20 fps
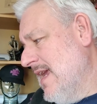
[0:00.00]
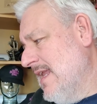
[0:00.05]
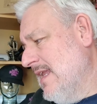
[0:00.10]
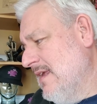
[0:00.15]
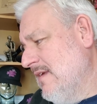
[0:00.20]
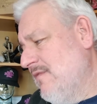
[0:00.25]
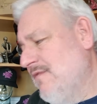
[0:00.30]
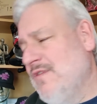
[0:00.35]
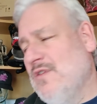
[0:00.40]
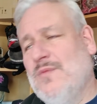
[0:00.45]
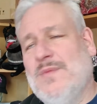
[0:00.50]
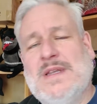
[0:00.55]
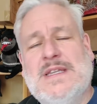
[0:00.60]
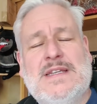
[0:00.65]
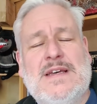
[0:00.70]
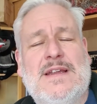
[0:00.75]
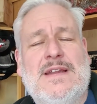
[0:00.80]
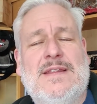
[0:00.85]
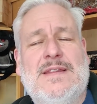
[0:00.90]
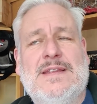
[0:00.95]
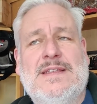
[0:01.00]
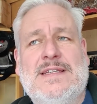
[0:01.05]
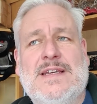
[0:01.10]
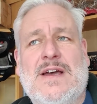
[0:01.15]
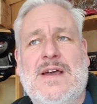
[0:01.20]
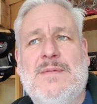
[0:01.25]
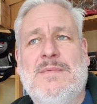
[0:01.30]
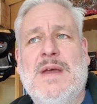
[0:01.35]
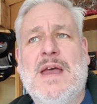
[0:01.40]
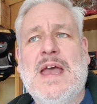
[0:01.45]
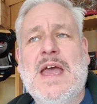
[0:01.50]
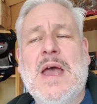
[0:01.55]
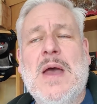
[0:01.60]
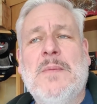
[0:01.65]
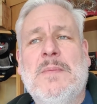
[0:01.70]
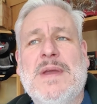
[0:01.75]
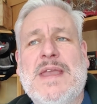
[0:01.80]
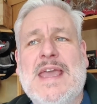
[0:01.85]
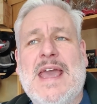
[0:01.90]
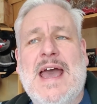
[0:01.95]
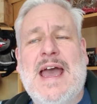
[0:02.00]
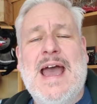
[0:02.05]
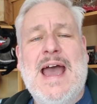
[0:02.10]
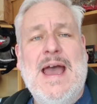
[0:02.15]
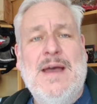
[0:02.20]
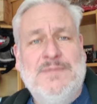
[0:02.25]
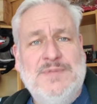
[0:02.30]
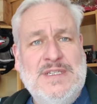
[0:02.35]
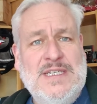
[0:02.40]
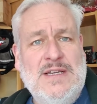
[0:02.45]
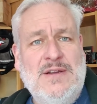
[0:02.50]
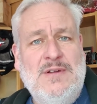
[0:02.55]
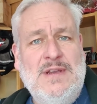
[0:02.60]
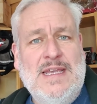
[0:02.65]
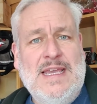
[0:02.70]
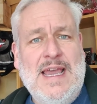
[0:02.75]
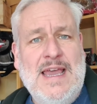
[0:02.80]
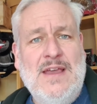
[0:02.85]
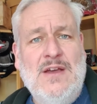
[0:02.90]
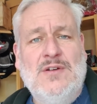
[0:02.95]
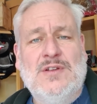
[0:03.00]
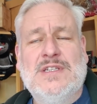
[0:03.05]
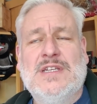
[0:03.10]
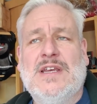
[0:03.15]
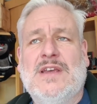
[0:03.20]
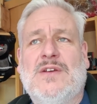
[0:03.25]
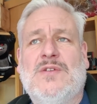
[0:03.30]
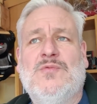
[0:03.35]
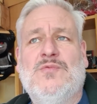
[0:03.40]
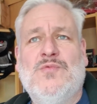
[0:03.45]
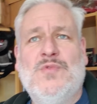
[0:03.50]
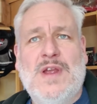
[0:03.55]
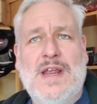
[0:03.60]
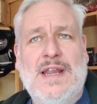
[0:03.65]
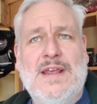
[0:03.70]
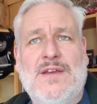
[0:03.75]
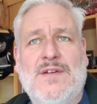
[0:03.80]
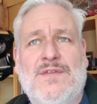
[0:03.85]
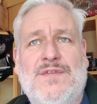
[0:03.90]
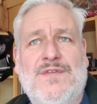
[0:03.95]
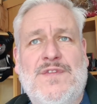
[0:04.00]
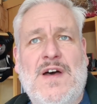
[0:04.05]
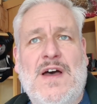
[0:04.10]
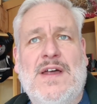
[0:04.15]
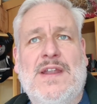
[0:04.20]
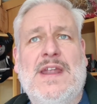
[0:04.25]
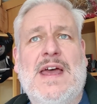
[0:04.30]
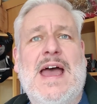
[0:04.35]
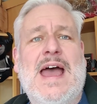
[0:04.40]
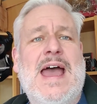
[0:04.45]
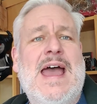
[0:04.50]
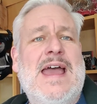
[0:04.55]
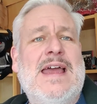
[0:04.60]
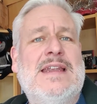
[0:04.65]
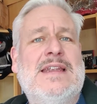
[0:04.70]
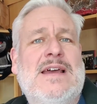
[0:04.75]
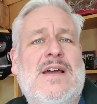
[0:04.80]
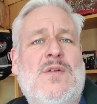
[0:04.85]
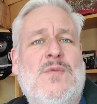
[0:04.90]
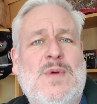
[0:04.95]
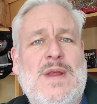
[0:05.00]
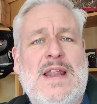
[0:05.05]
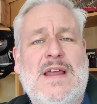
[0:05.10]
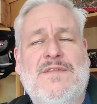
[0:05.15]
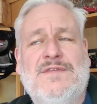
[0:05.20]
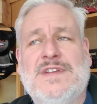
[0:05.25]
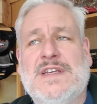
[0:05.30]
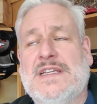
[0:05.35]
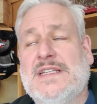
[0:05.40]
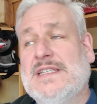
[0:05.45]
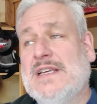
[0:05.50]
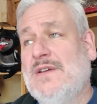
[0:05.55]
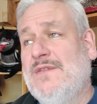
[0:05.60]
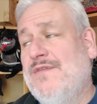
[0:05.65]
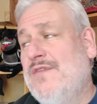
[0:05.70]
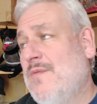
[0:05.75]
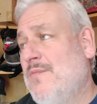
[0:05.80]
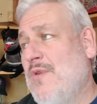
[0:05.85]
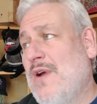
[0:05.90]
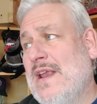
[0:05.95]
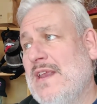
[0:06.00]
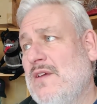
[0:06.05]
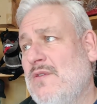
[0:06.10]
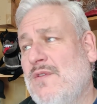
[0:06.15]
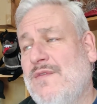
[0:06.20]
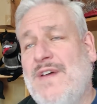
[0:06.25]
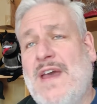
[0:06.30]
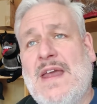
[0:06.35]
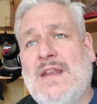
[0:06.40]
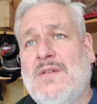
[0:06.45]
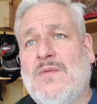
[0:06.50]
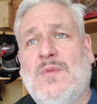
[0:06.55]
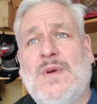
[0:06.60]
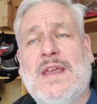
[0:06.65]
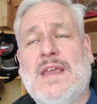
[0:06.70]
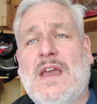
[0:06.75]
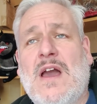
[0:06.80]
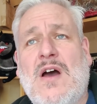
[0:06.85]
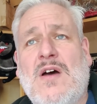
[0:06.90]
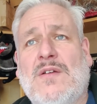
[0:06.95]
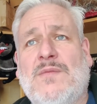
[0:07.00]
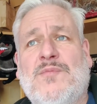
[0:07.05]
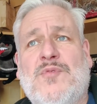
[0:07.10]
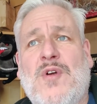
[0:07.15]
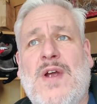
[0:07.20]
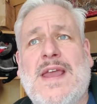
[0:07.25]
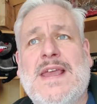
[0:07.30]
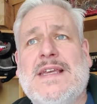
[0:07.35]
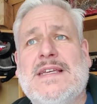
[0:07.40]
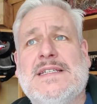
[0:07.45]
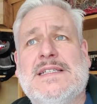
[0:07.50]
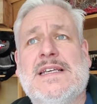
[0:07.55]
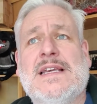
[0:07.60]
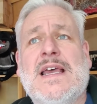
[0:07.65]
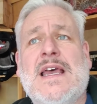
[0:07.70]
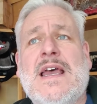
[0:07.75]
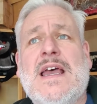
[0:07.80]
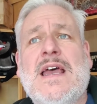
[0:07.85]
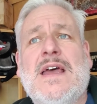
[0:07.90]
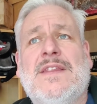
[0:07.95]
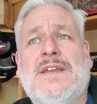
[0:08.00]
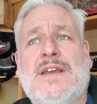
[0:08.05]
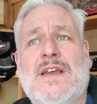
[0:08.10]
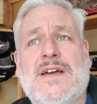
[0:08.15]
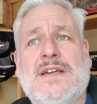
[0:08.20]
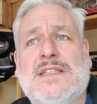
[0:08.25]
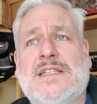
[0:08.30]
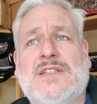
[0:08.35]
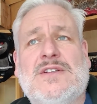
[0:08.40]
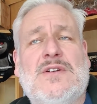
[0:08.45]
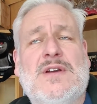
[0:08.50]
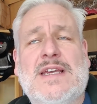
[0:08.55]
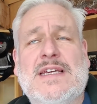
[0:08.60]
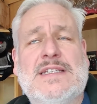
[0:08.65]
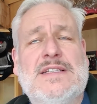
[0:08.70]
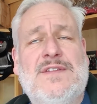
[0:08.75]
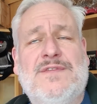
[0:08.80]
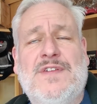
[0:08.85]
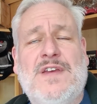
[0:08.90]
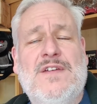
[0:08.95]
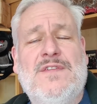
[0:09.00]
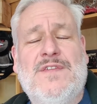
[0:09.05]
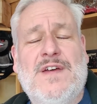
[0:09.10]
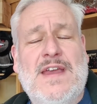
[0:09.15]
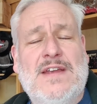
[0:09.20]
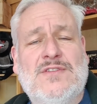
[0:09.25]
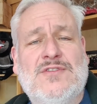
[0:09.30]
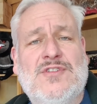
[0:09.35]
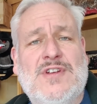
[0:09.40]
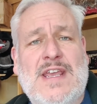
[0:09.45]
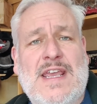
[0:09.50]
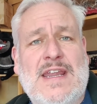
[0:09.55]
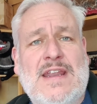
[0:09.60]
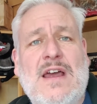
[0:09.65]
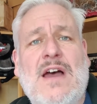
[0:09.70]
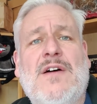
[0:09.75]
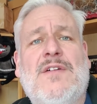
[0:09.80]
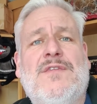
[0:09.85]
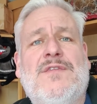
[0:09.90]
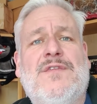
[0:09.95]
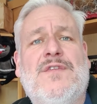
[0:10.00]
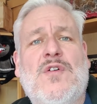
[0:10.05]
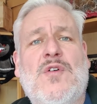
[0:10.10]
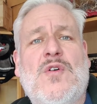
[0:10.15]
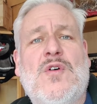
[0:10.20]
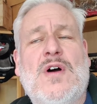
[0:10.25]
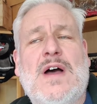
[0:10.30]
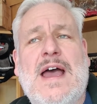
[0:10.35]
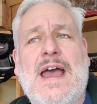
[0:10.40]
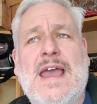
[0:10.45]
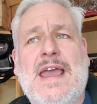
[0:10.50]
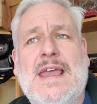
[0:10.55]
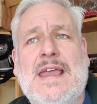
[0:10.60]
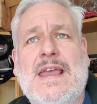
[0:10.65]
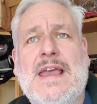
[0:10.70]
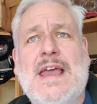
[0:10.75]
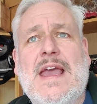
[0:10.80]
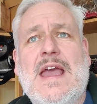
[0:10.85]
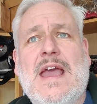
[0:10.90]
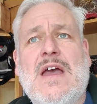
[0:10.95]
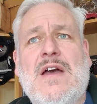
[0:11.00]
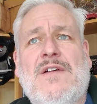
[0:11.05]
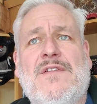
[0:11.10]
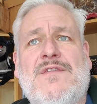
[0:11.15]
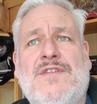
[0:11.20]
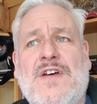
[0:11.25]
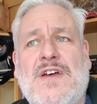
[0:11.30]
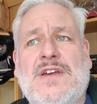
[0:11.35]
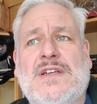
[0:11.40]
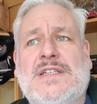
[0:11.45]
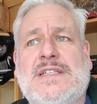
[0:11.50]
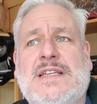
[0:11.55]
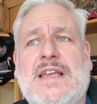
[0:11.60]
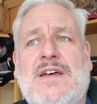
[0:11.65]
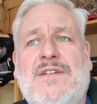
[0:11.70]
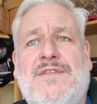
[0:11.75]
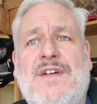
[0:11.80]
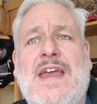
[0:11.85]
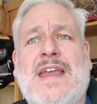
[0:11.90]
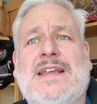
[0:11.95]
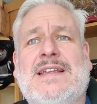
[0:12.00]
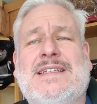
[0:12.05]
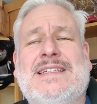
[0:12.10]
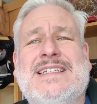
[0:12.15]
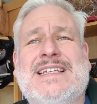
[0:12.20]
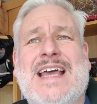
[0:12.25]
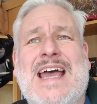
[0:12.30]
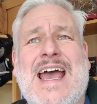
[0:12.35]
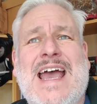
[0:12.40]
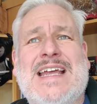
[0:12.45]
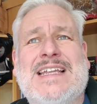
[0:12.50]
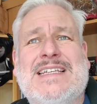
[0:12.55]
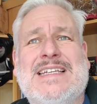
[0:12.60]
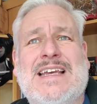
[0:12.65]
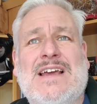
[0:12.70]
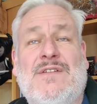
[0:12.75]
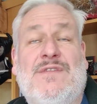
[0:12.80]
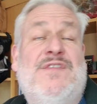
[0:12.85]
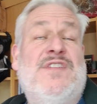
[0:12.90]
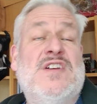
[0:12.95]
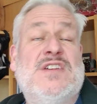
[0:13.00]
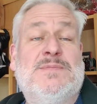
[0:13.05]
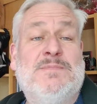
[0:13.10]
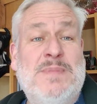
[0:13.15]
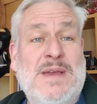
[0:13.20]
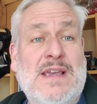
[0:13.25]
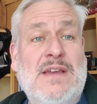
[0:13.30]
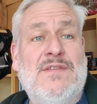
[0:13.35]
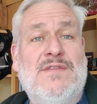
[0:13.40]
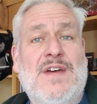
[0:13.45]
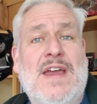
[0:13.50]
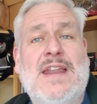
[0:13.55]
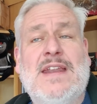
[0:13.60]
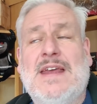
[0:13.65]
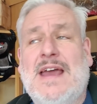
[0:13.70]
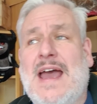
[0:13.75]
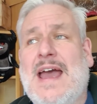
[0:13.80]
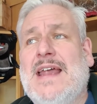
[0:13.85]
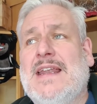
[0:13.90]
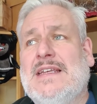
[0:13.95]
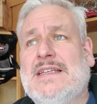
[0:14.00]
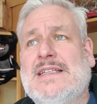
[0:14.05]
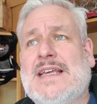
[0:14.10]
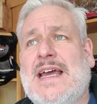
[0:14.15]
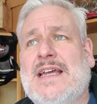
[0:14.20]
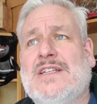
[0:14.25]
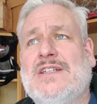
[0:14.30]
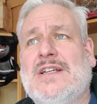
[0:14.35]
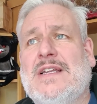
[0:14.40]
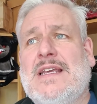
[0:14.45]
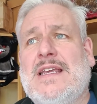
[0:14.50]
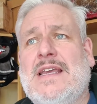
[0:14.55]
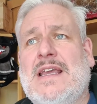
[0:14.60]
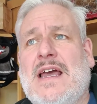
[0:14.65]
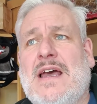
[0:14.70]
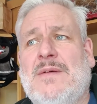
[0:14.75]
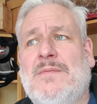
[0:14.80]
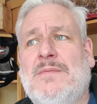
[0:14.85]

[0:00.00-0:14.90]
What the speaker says: any filming done at the time. But yeah, absolutely chaotic, really good fun, and we loved it. So for a brand new event, we can't praise the guys at Doncaster Fear Factory enough for a first event, at our first big event, and it's actually